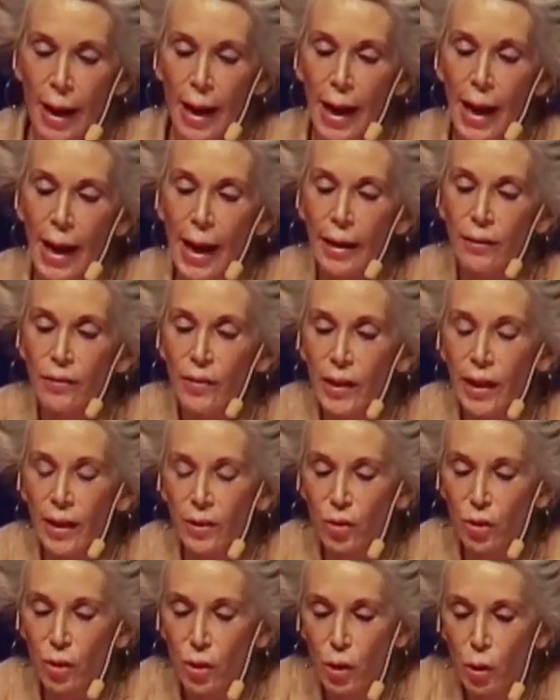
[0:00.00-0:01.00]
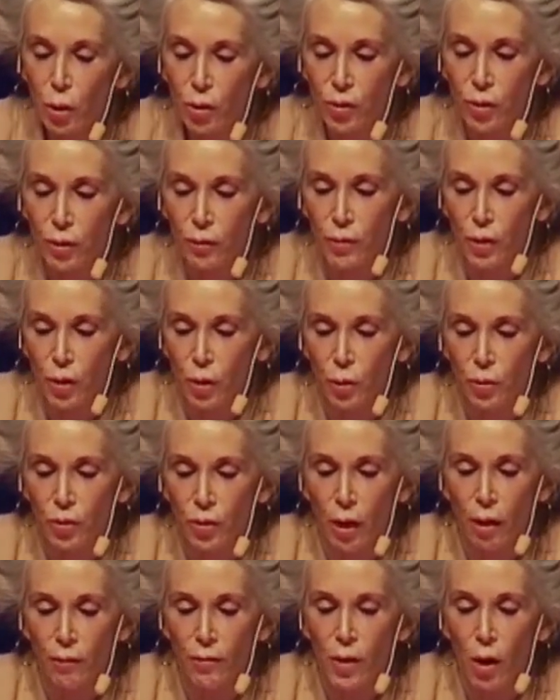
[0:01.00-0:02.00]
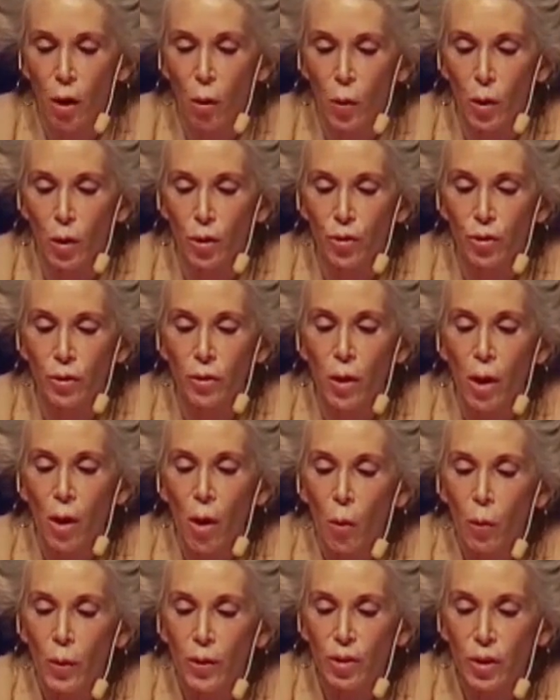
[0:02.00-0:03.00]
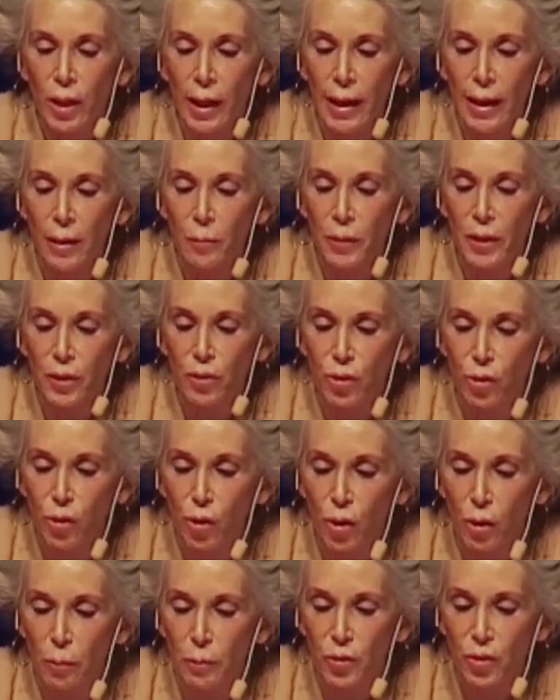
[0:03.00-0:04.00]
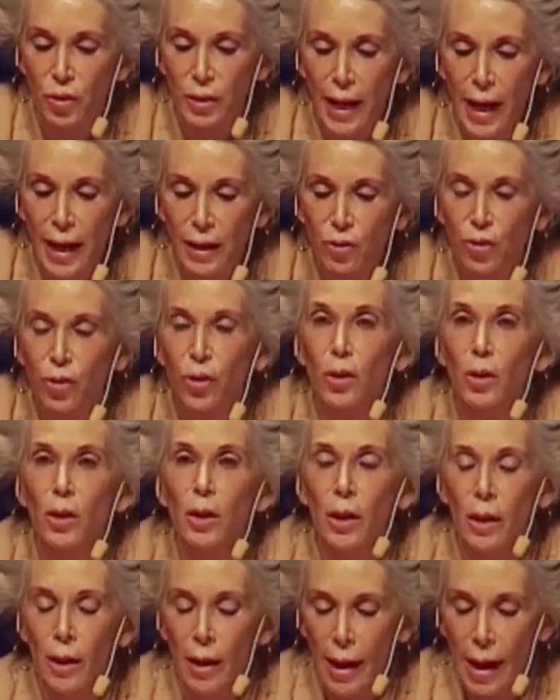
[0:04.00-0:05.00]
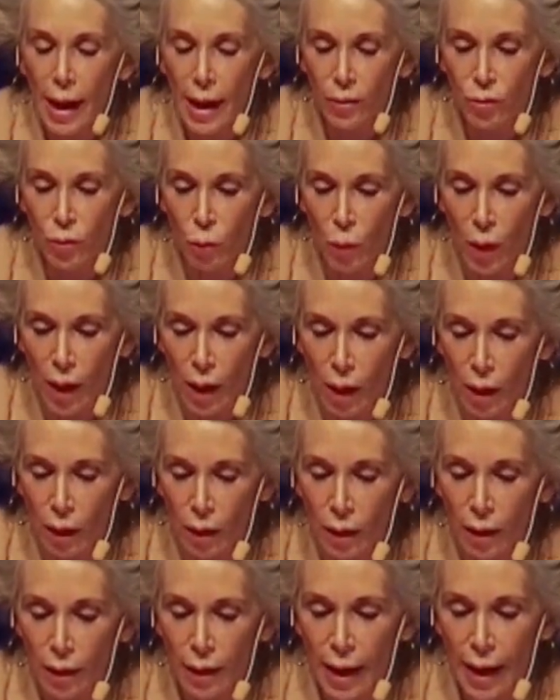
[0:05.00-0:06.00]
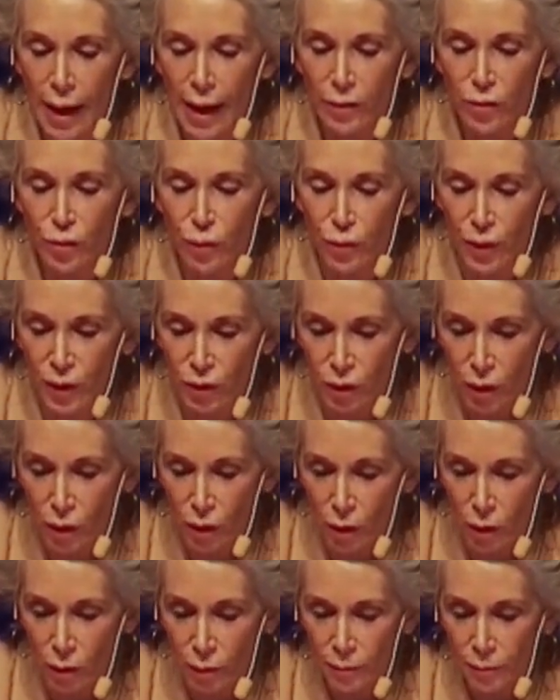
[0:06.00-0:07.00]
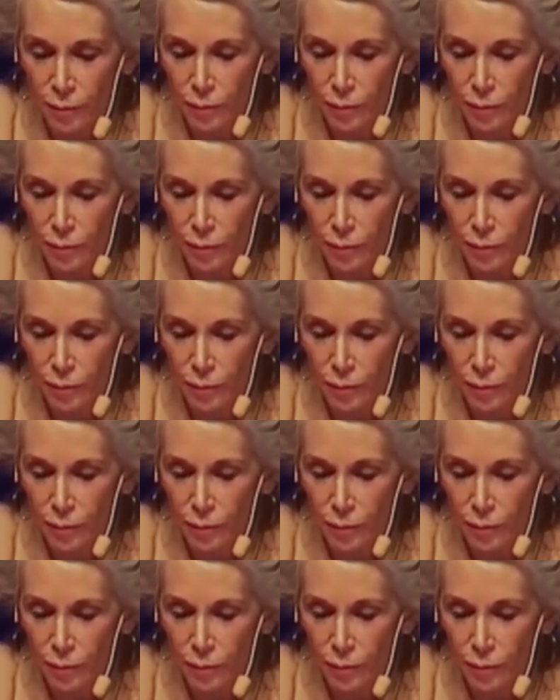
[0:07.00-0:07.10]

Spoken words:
and the exclusive use of coercion, which can be circumstantial as well as physical.